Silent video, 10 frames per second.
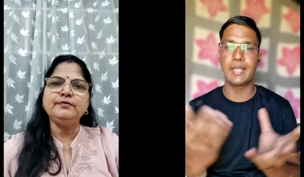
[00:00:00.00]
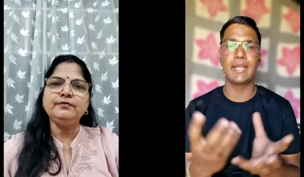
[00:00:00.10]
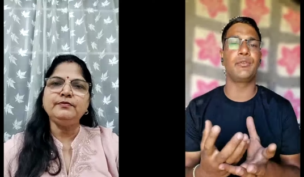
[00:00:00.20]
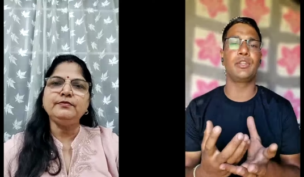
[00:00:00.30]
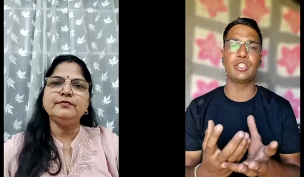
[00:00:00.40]

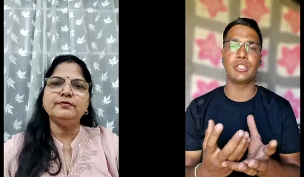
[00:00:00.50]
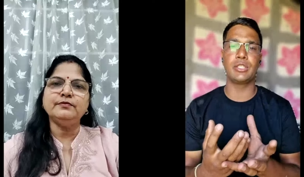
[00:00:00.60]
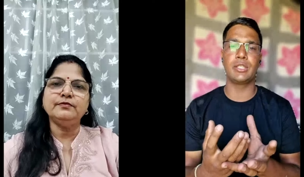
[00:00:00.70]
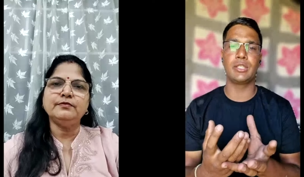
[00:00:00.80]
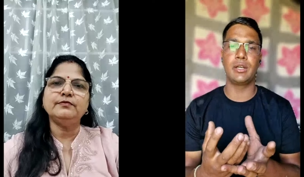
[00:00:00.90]
Speaker 1: communicate with
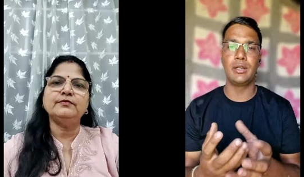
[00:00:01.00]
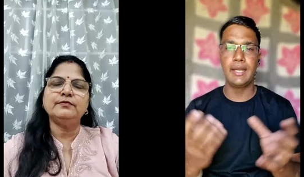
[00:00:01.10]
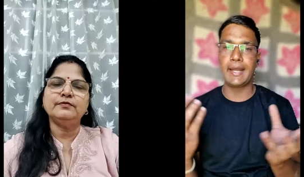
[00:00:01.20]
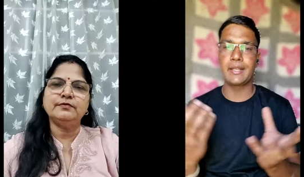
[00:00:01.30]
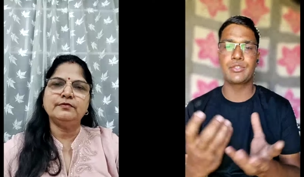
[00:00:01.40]
each other
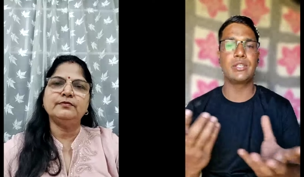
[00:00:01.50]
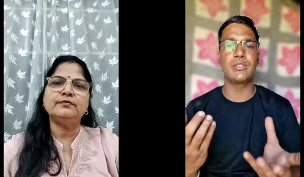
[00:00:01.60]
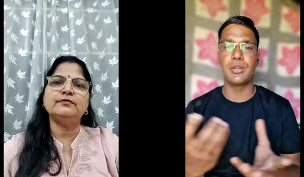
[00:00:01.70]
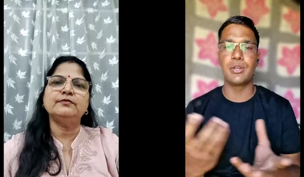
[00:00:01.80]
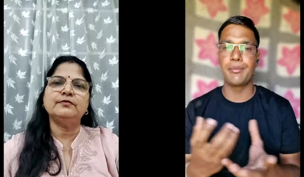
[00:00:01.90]
and
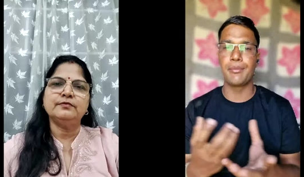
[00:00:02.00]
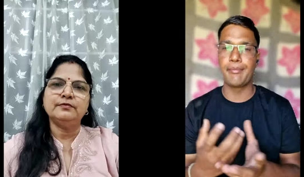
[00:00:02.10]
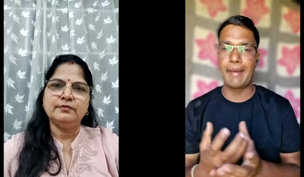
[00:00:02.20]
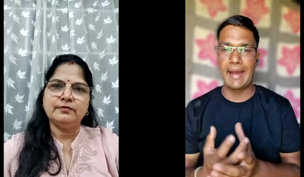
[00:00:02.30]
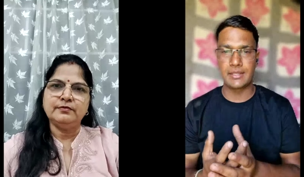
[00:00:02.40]
exchange their
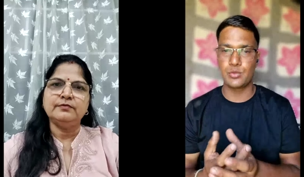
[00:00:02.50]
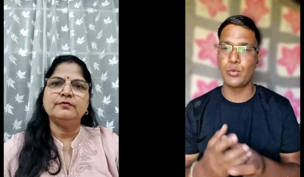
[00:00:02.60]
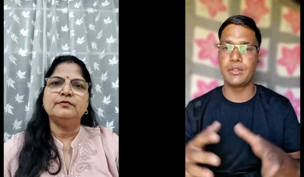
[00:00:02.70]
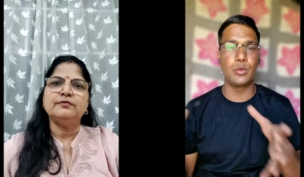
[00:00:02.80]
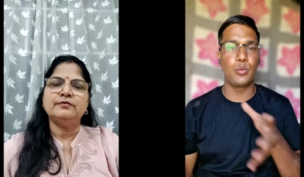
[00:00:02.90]

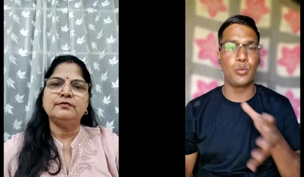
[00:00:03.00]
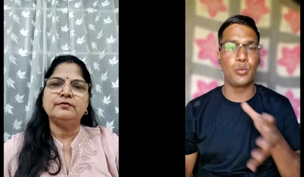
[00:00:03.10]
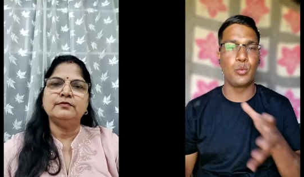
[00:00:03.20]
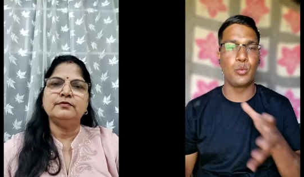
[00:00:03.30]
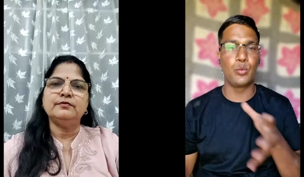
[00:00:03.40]
message, whatever they
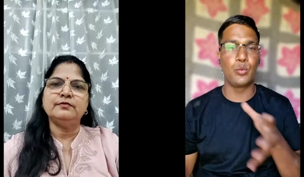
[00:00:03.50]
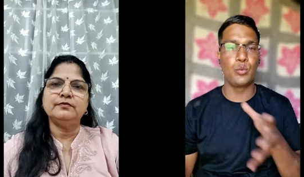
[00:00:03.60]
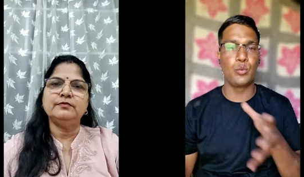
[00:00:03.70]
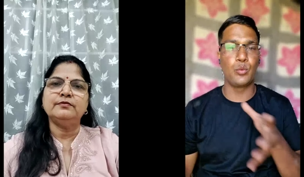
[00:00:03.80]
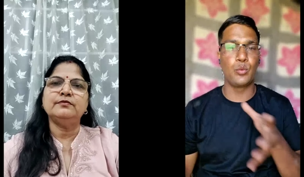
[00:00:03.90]
want to
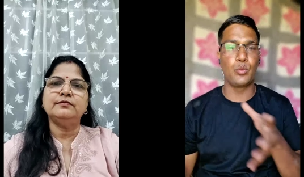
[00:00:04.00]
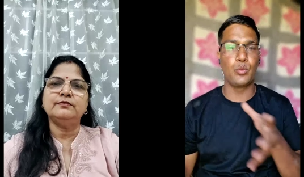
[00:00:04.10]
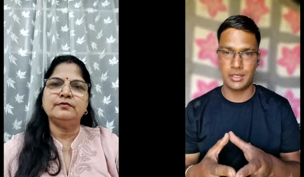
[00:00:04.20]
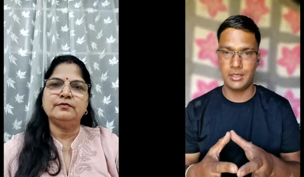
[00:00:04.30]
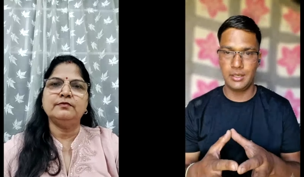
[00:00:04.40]
convey with
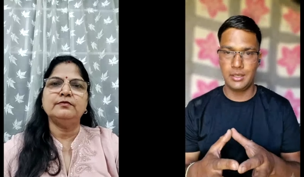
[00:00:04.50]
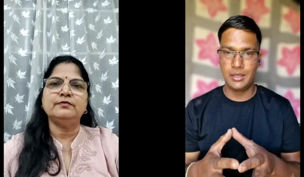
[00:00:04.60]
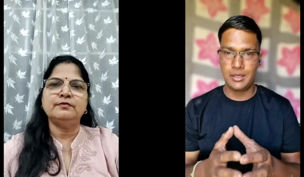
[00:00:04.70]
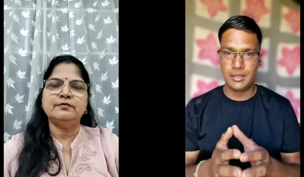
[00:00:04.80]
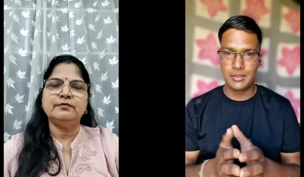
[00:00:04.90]
each other.
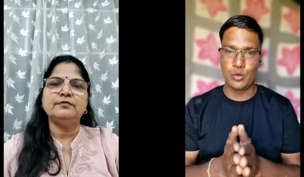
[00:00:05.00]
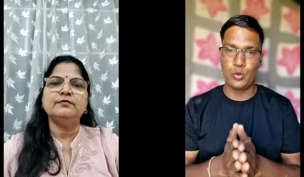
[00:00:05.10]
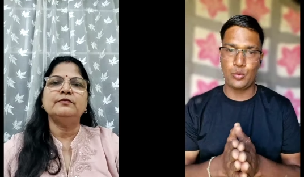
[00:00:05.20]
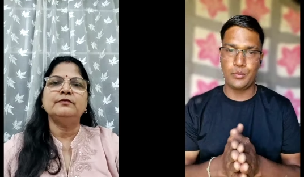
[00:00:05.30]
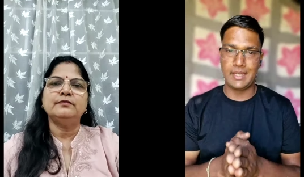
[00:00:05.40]

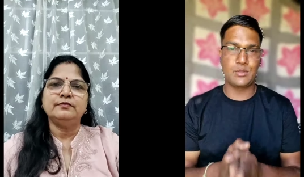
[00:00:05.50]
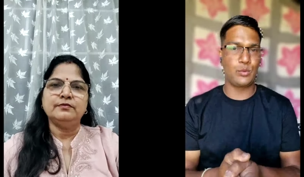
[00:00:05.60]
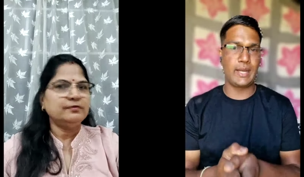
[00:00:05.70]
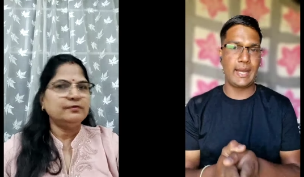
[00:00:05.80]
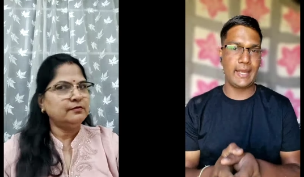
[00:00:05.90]
So
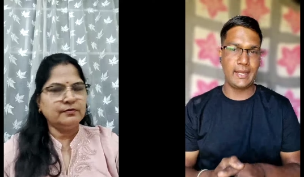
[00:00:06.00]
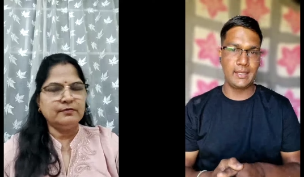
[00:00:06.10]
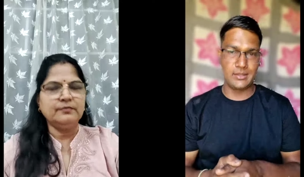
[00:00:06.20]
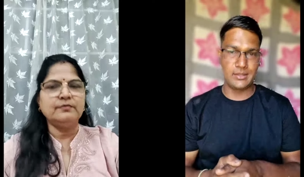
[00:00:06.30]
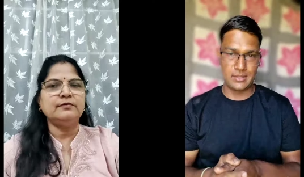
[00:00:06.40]
that's what I
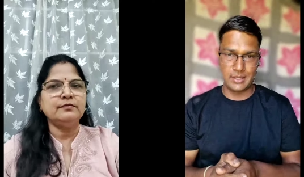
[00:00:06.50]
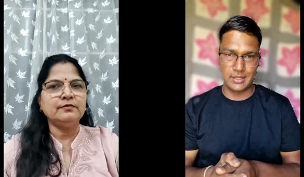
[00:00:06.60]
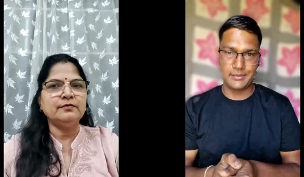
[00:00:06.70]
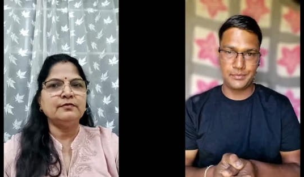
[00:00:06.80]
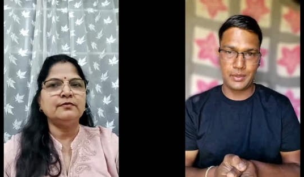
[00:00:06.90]
can
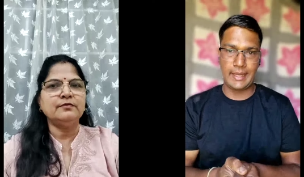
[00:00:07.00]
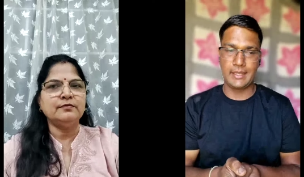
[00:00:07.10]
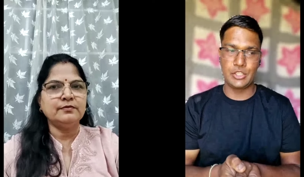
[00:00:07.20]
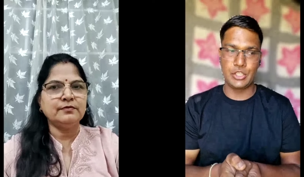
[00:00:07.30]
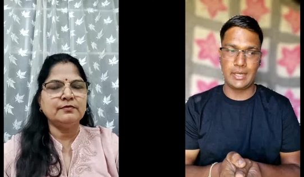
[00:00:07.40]
say.
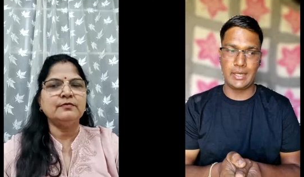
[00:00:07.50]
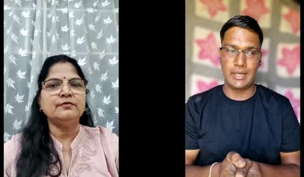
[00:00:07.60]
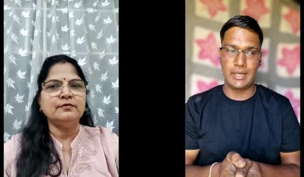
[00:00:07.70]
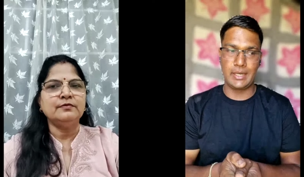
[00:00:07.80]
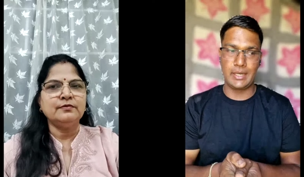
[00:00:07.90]
And uh,
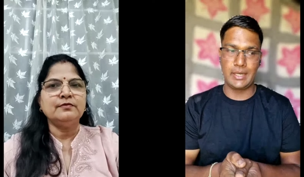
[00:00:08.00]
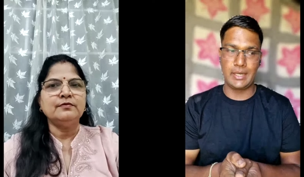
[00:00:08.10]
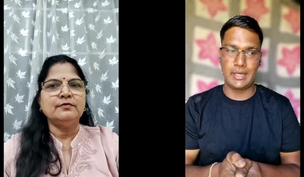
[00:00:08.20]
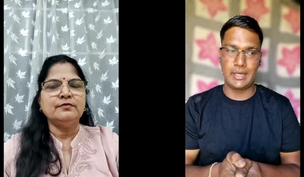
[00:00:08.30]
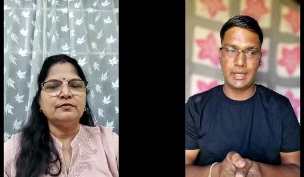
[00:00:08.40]
as you said,
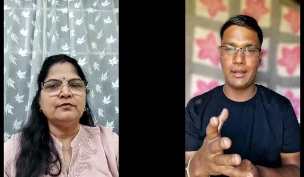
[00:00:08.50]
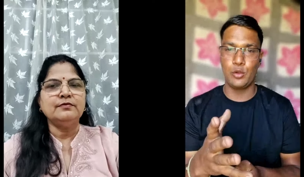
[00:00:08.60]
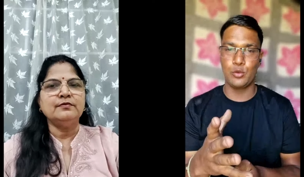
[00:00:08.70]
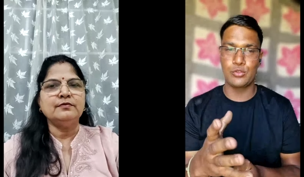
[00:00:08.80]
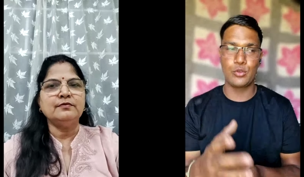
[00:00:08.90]
like you are
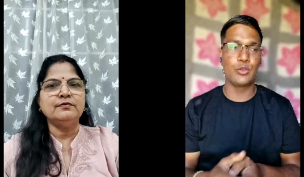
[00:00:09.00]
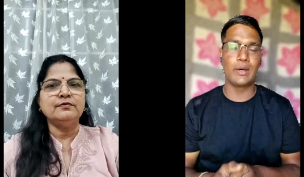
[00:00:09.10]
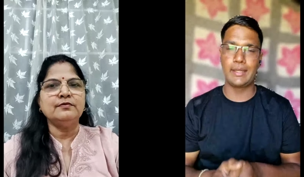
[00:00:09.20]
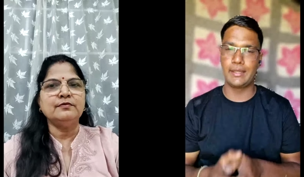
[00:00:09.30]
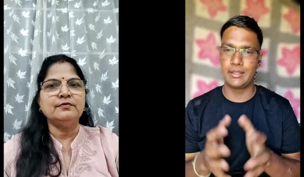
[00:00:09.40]
from Lucknow, so
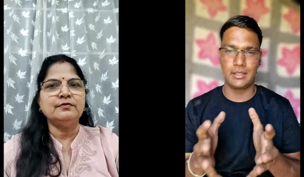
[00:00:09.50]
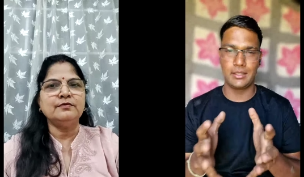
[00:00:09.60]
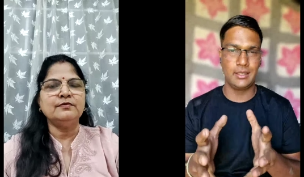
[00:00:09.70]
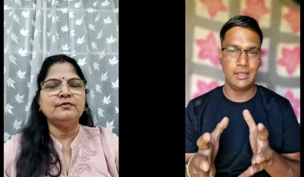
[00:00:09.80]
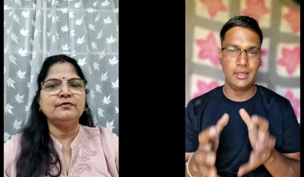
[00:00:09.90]
you are
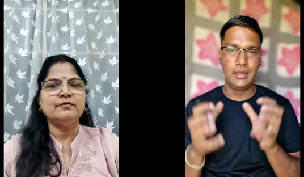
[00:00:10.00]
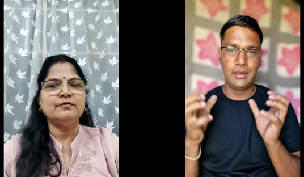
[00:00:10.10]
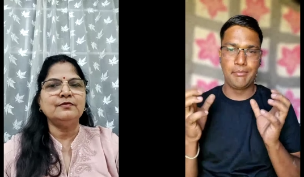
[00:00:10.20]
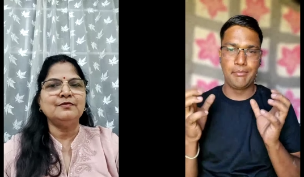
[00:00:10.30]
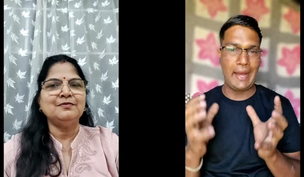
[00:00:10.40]
the
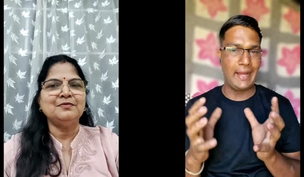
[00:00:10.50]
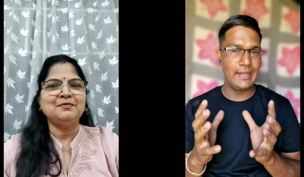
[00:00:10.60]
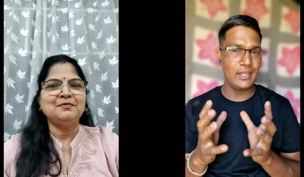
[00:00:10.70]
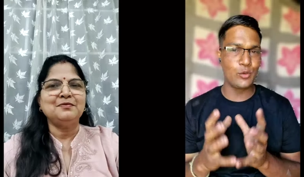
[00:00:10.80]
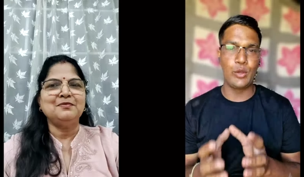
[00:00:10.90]

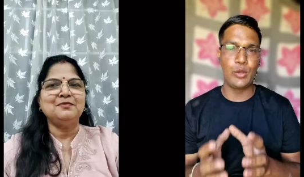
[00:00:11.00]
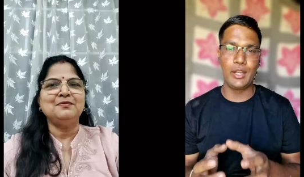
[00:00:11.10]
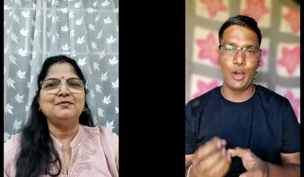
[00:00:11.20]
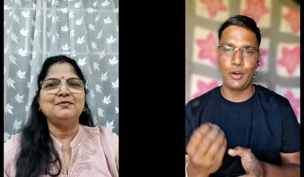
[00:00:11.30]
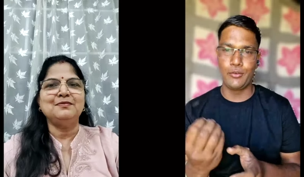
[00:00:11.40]
bandit
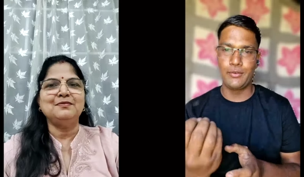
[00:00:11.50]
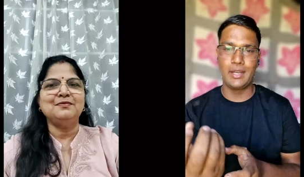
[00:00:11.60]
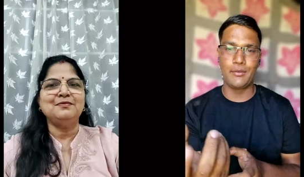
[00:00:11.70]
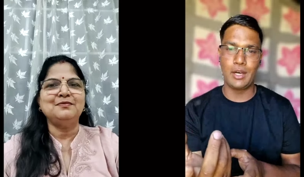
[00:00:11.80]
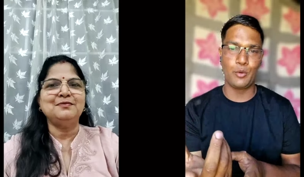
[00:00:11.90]
queen of
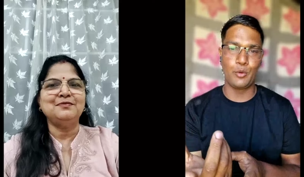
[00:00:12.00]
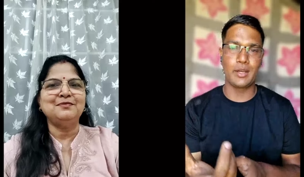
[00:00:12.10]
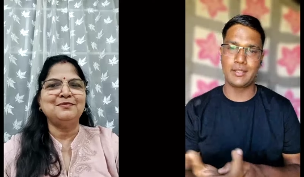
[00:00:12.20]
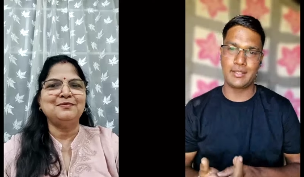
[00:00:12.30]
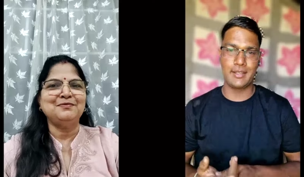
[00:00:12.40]
Nawabo
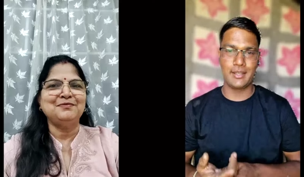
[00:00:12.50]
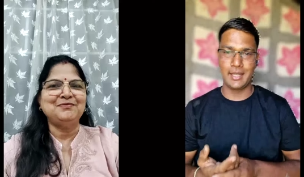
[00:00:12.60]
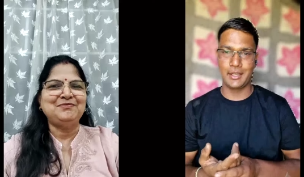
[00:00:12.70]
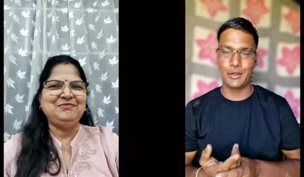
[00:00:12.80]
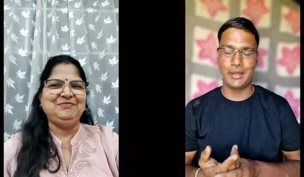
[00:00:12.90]
ka
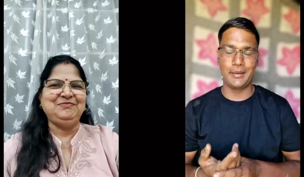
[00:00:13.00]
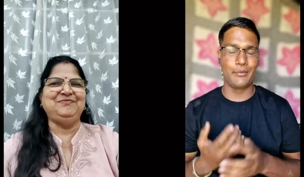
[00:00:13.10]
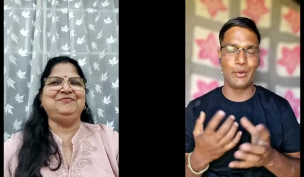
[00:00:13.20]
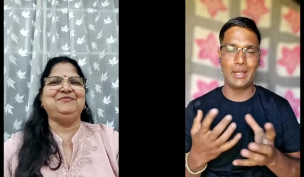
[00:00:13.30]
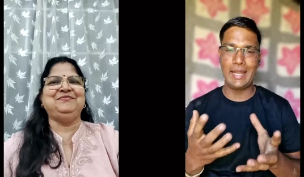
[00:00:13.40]
Lucknow.
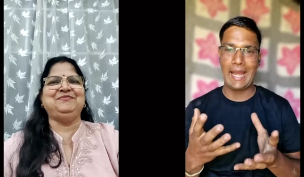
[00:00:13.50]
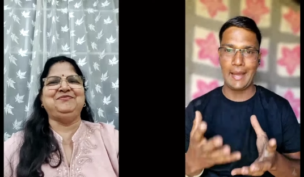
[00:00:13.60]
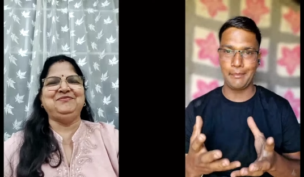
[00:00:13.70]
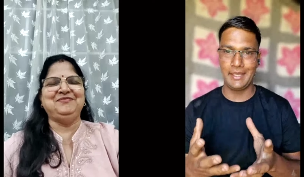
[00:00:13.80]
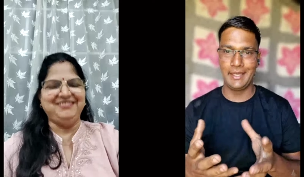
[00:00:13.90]
I'm really
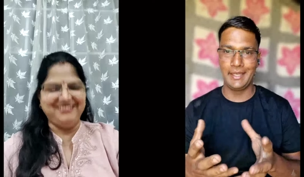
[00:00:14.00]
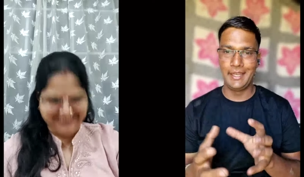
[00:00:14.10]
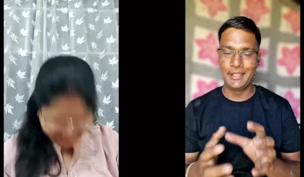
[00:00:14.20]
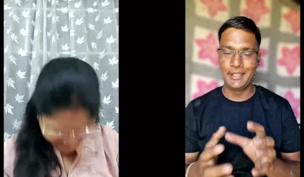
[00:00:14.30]
happy